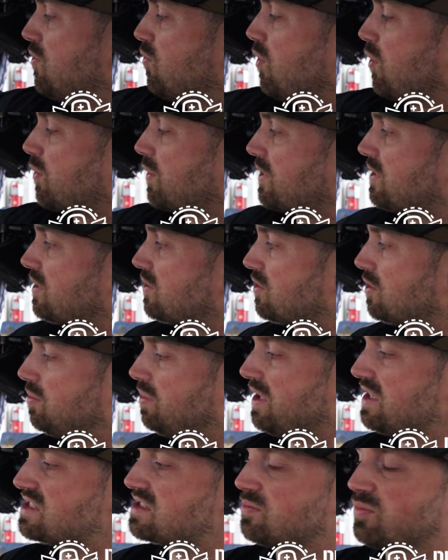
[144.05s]
What we're gonna
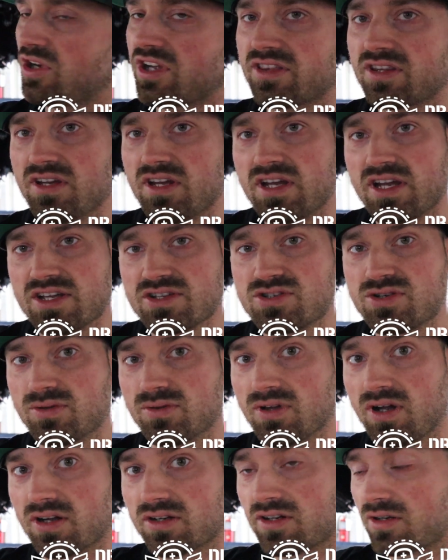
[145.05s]
replace them with is two
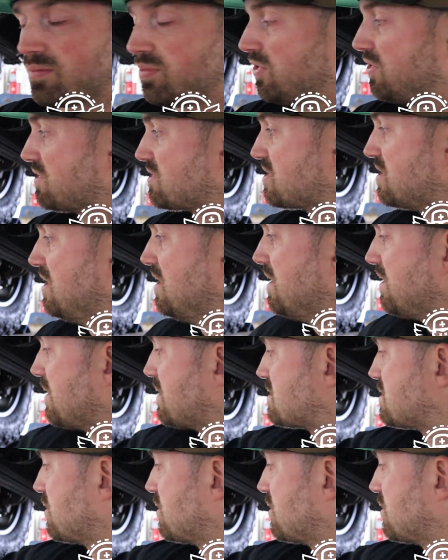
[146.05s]
longer bolts that